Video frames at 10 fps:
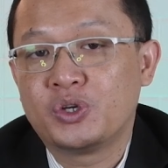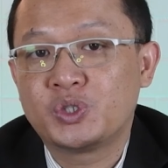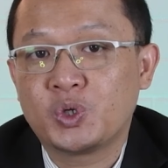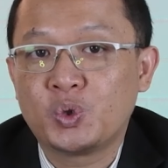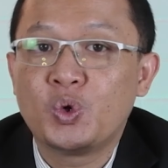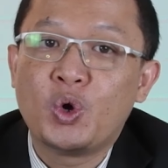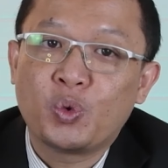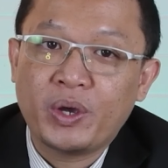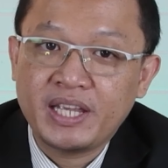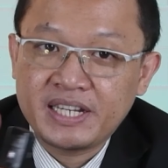So
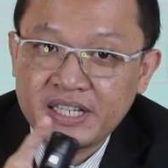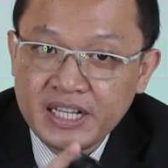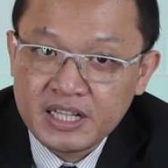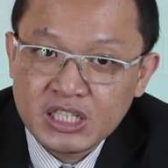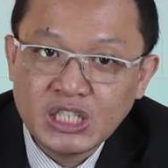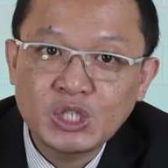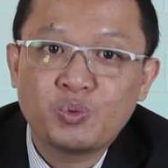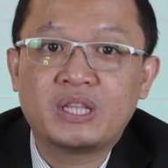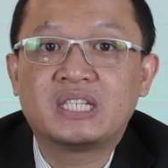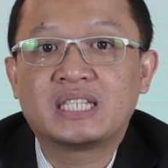when it
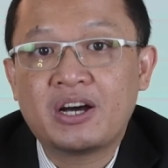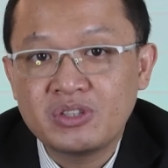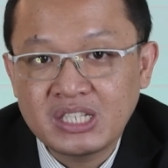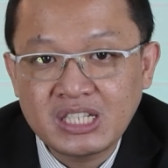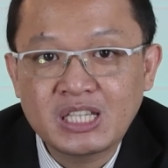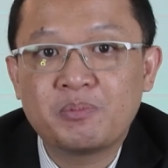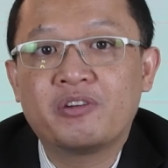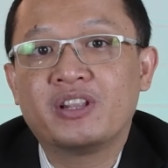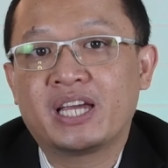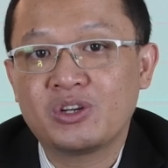deals with sound system
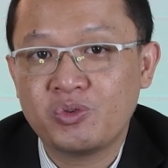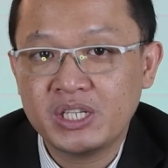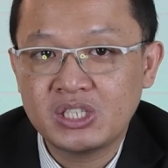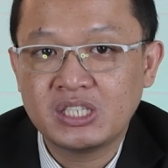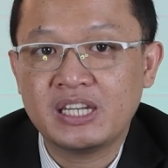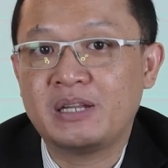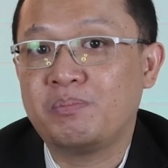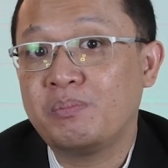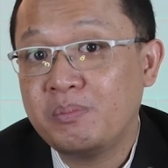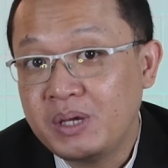of language,
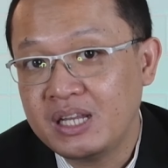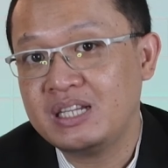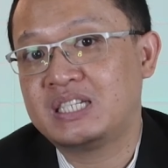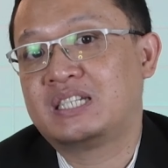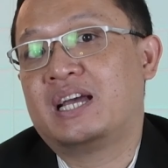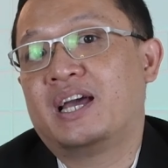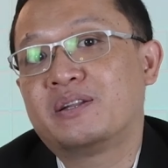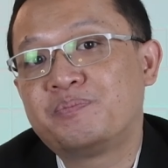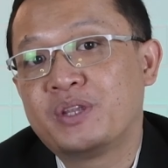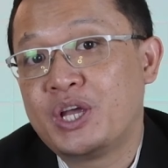it means that